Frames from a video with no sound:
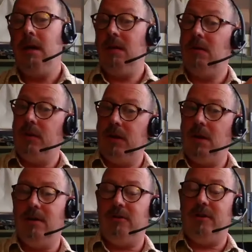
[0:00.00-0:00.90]
You've got the
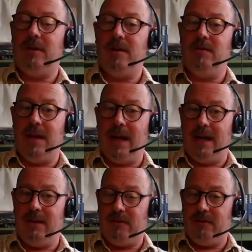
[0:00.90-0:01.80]
guys of the
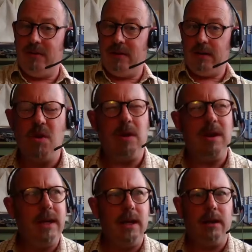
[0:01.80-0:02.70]
eighth, not
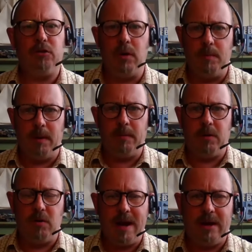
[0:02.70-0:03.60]
living in luxury, but
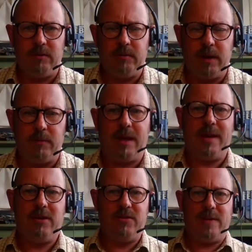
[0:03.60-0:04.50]
create that they're,
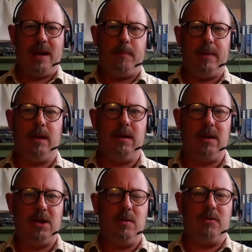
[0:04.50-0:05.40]
they're developing
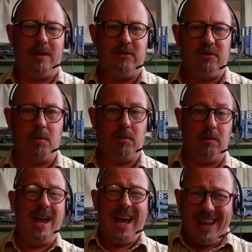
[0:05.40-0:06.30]
a new offensive model,
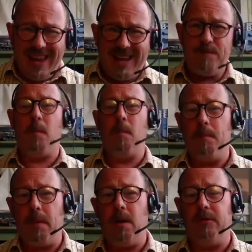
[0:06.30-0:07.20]
and they're
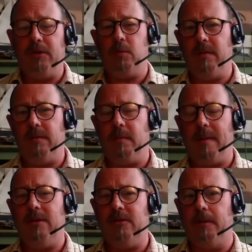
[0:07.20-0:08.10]
bombarded with
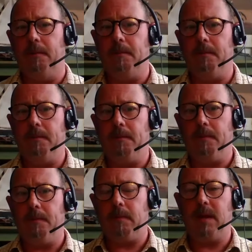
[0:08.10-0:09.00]
information.
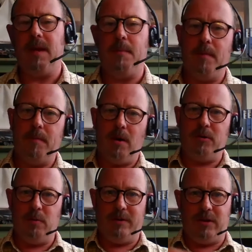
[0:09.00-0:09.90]
They're
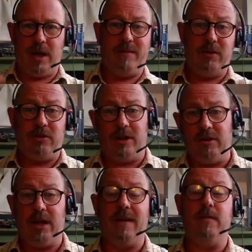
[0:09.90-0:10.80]
bombarded with an
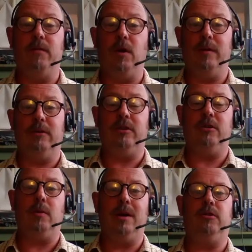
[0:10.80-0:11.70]
ever-changing and ever-evolving
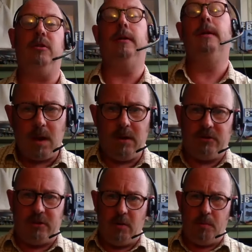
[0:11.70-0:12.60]
situation.
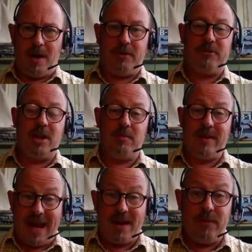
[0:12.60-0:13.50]
And so by the time
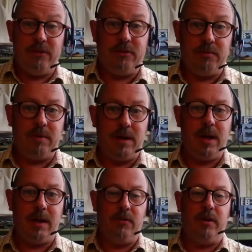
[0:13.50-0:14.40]
the F is
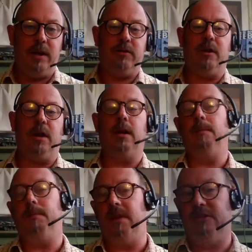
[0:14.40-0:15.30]
in theatre,
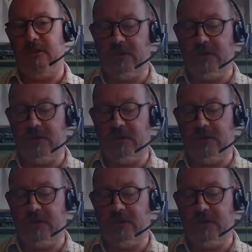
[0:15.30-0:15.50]
and this